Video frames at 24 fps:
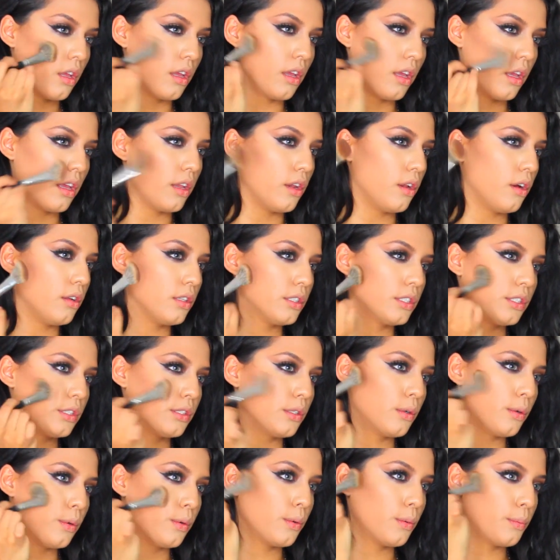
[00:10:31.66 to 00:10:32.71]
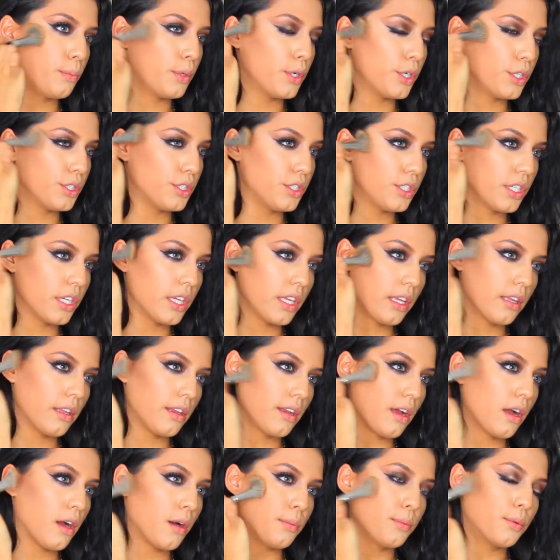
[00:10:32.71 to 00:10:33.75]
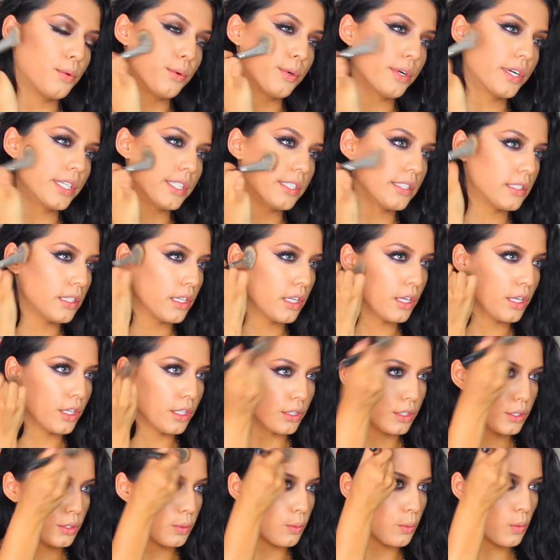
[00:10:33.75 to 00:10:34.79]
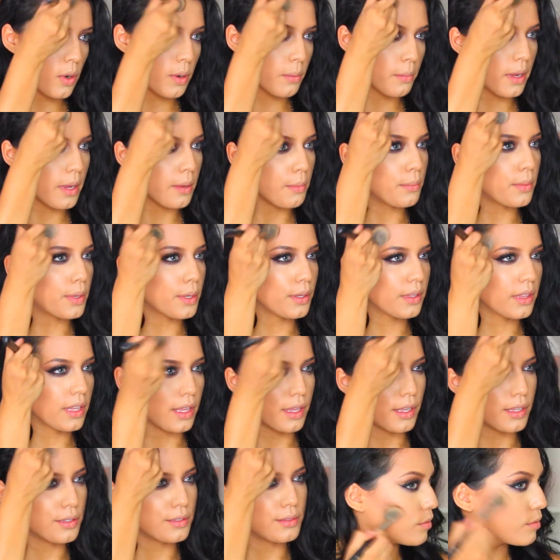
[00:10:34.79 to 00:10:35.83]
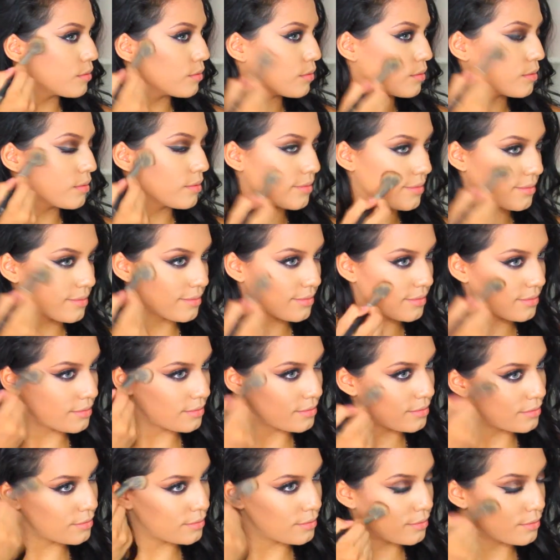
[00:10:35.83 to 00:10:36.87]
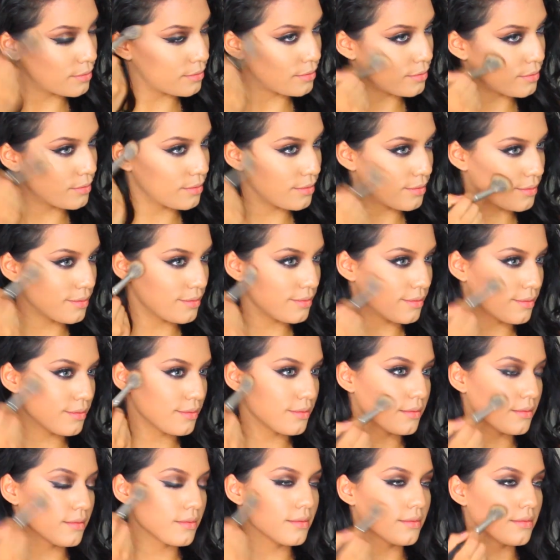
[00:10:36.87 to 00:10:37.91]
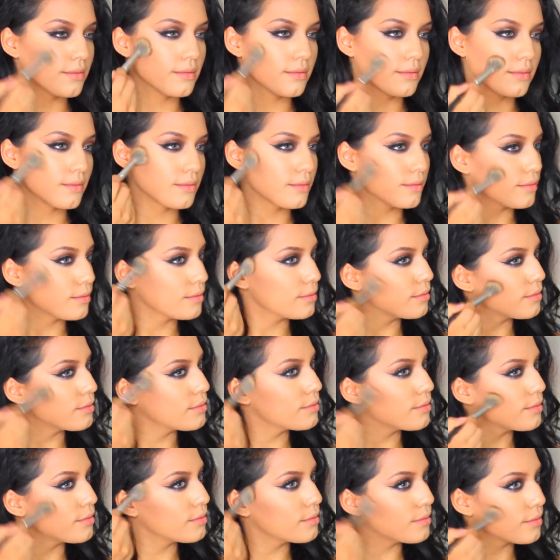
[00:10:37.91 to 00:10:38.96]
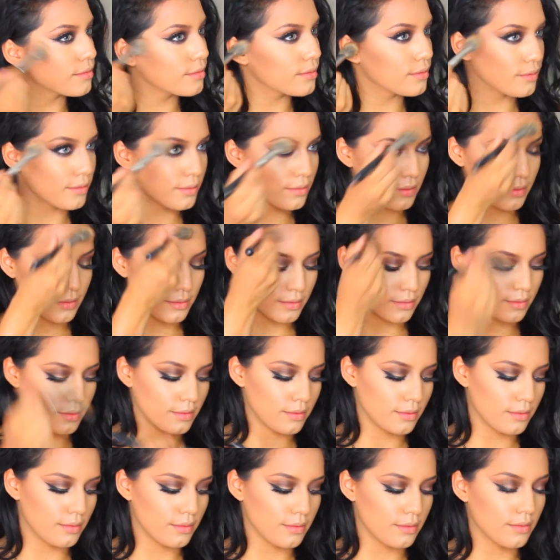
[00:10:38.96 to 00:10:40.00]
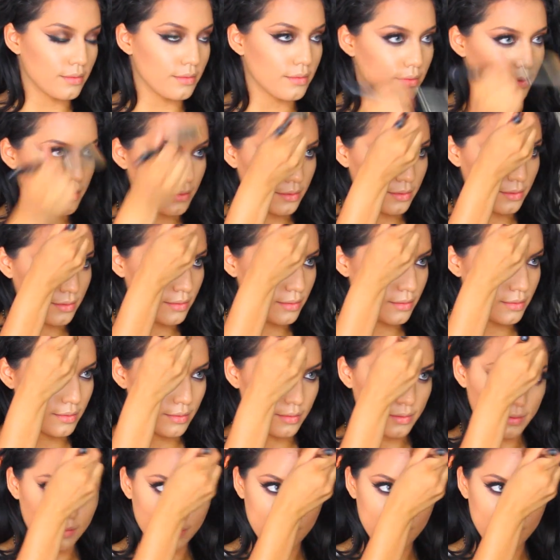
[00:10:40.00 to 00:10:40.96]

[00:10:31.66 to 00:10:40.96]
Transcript: And also pushing it upwards to warm up like just my skin overall. And I like to also bring that up to the hairline.